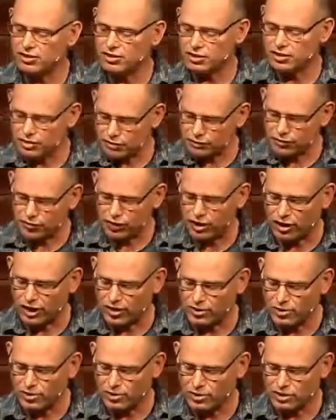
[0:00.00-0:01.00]
and follow
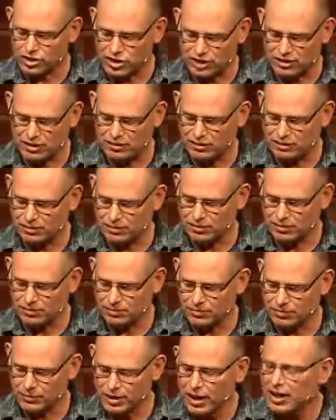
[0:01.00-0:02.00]
Jesus.
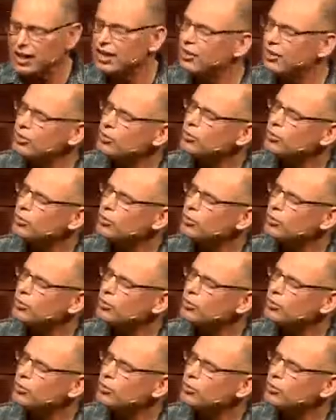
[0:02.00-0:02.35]
In other